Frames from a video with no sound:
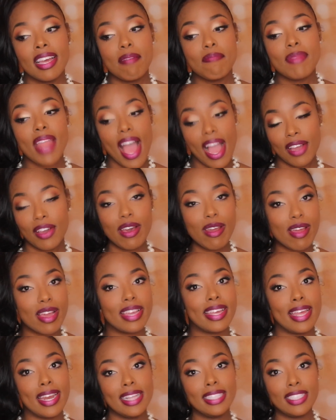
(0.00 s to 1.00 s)
not gonna
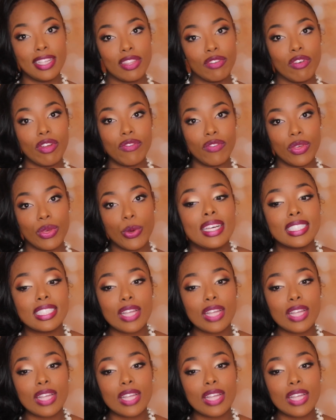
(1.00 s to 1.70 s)
get into the review,